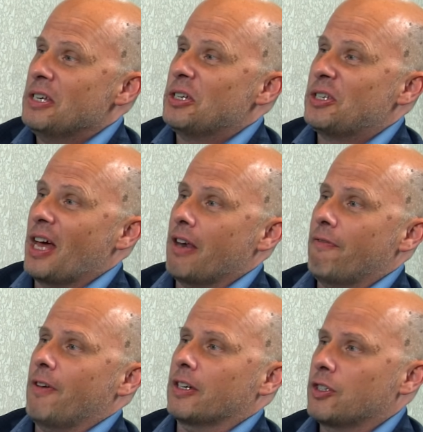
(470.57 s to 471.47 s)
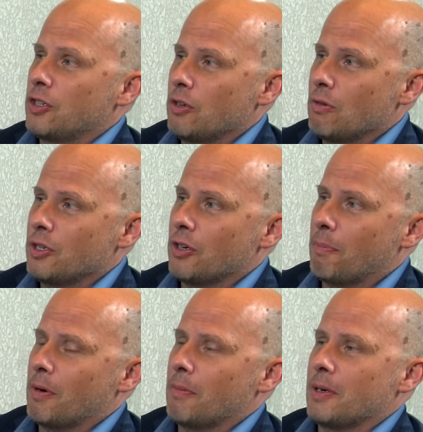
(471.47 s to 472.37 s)
Does that affect you and your
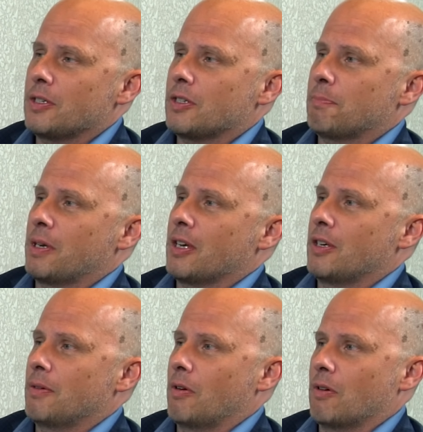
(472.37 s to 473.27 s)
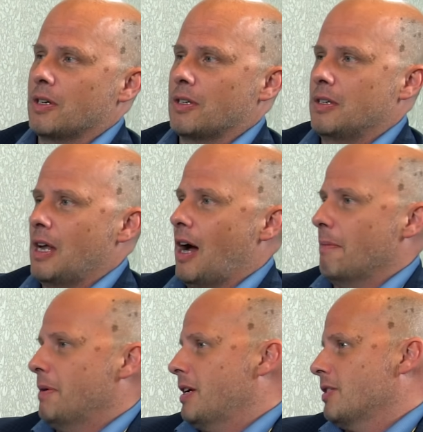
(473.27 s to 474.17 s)
permits because, or
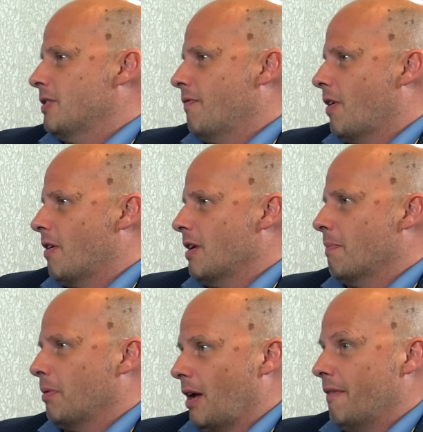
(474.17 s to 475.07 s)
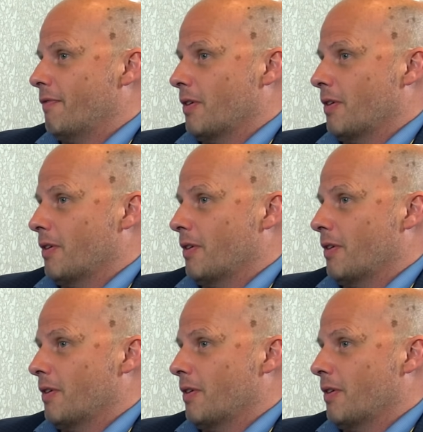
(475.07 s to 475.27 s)
not, because you've already applied